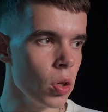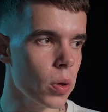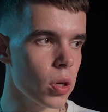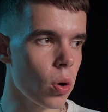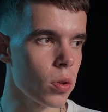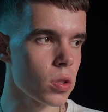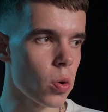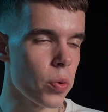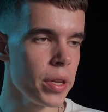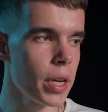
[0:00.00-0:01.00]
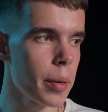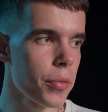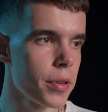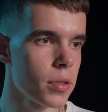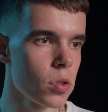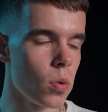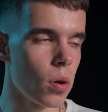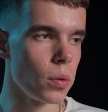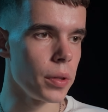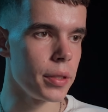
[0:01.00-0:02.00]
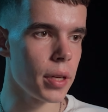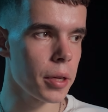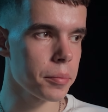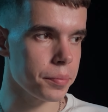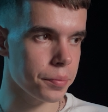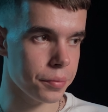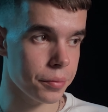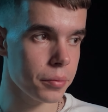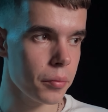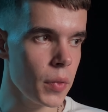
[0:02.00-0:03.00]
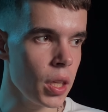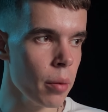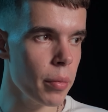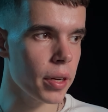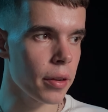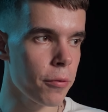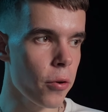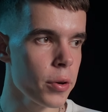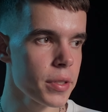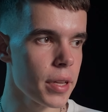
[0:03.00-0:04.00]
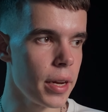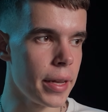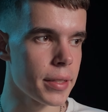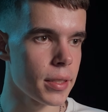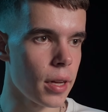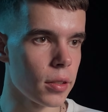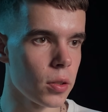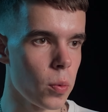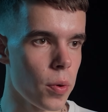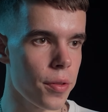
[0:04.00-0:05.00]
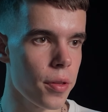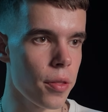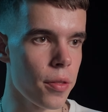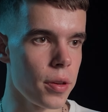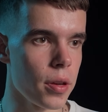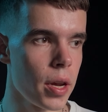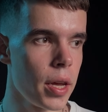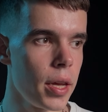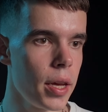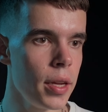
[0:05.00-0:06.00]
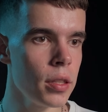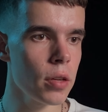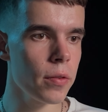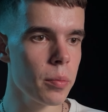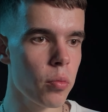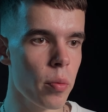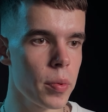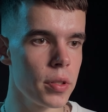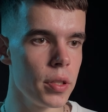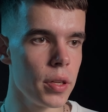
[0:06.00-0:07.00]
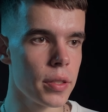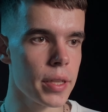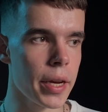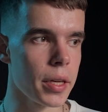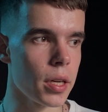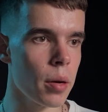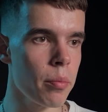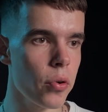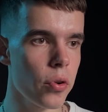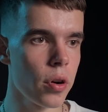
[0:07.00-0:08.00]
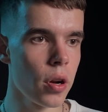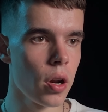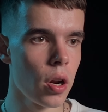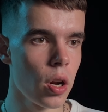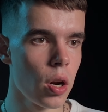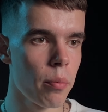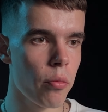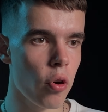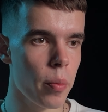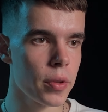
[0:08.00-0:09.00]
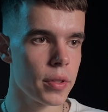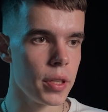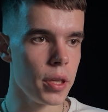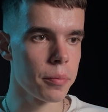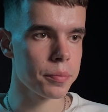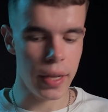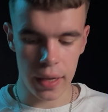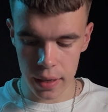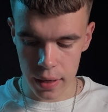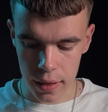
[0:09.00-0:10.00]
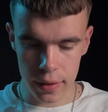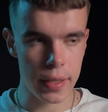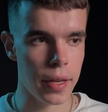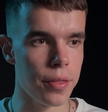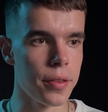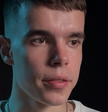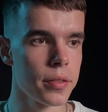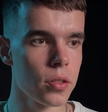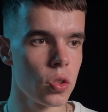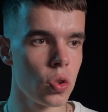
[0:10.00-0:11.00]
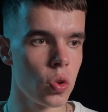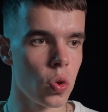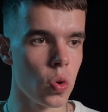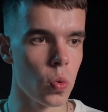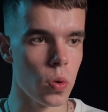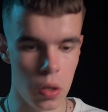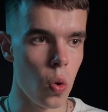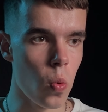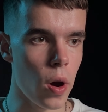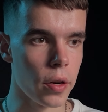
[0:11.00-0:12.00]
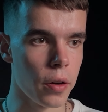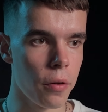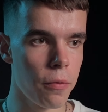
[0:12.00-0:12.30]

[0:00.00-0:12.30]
You can also rename this to only done. But first, let's start with the interval property. It's a number property, and let's set this to 1